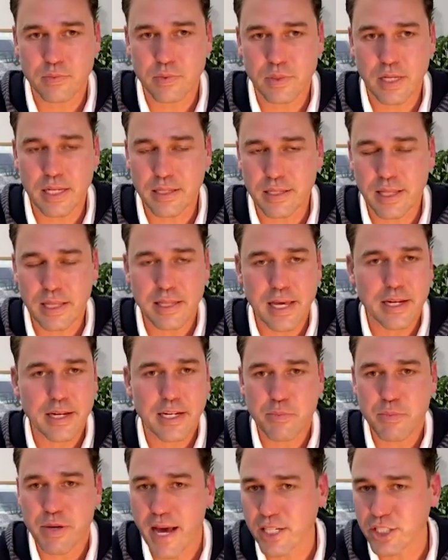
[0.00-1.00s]
they need
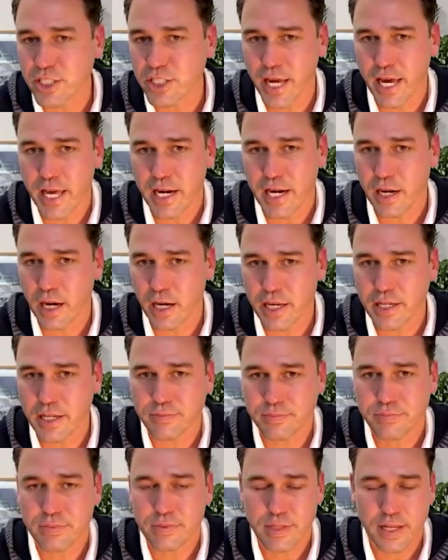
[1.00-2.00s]
to be educated on it
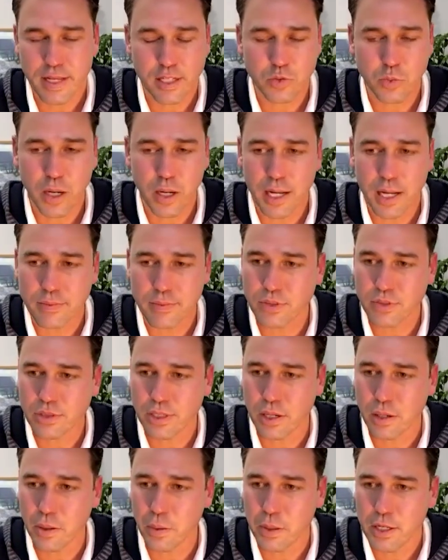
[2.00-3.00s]
as well.
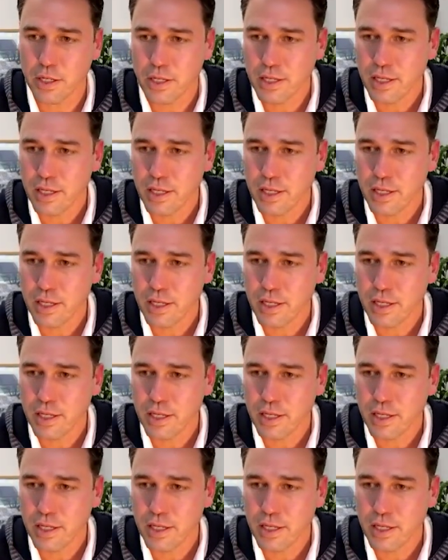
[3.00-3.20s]
So